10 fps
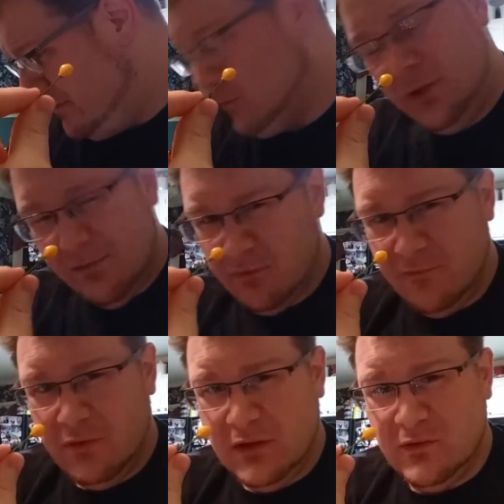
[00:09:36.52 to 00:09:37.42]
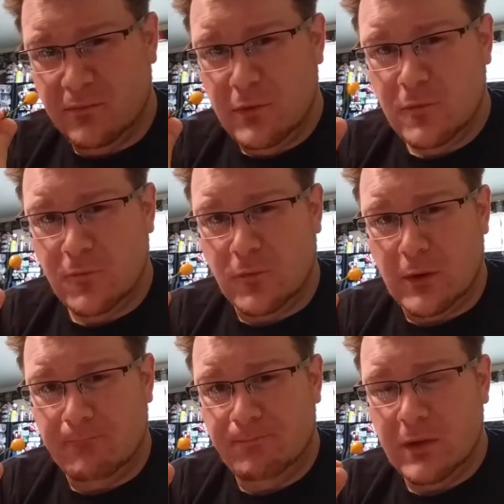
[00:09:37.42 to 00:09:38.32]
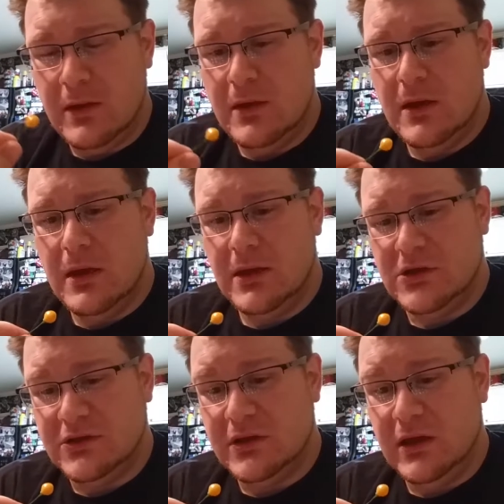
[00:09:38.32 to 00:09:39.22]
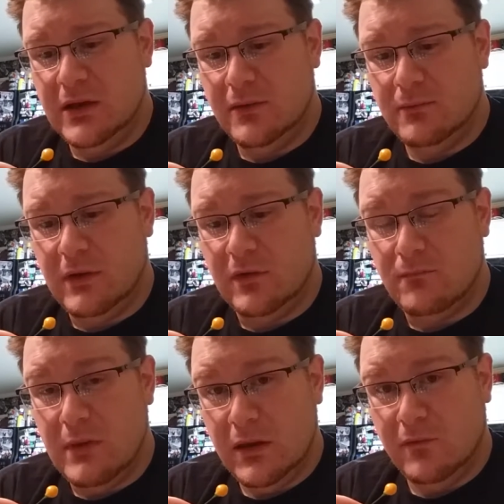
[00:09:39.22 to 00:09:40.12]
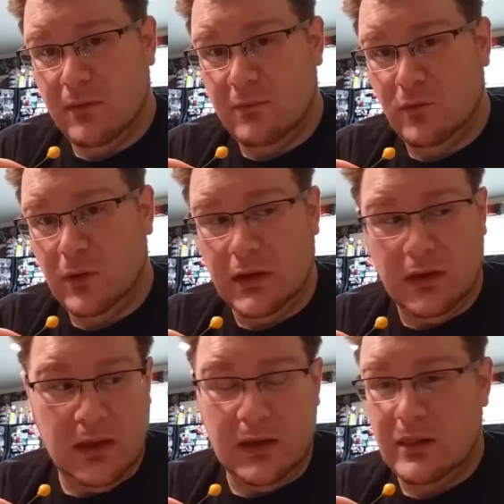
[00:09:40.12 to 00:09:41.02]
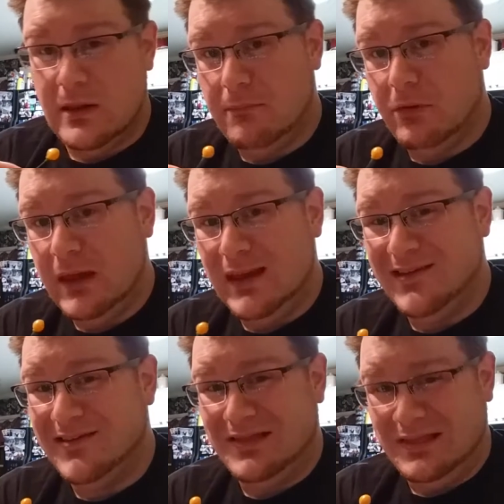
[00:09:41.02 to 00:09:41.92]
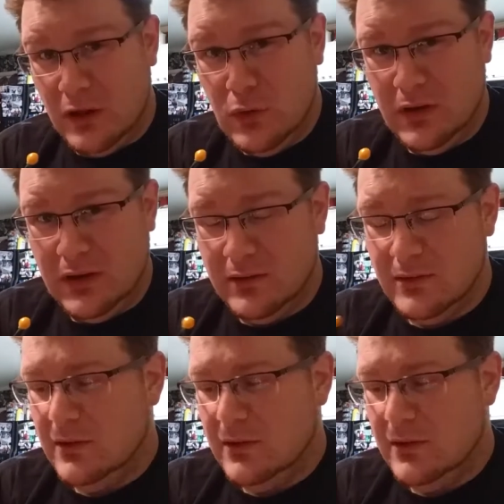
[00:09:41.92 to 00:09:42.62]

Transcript: we'll definitely find some use for them. Just need as many of them as we can get, and that plant is loaded.